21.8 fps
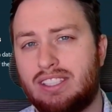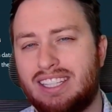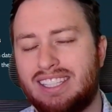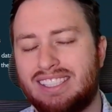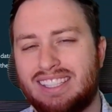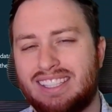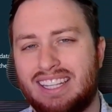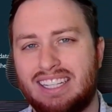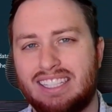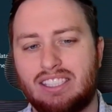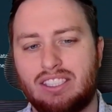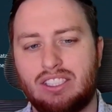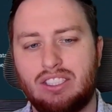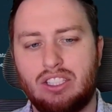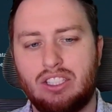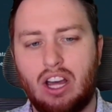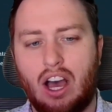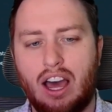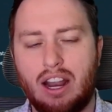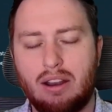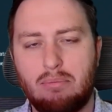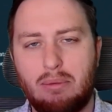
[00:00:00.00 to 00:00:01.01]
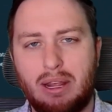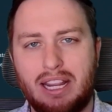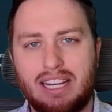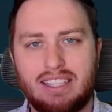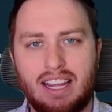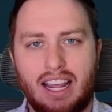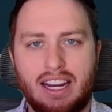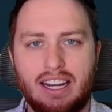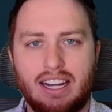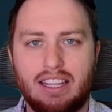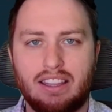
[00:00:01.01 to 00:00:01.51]
is that it's not
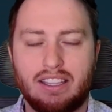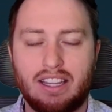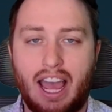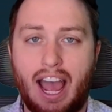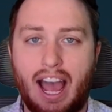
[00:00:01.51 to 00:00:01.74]
maintaining the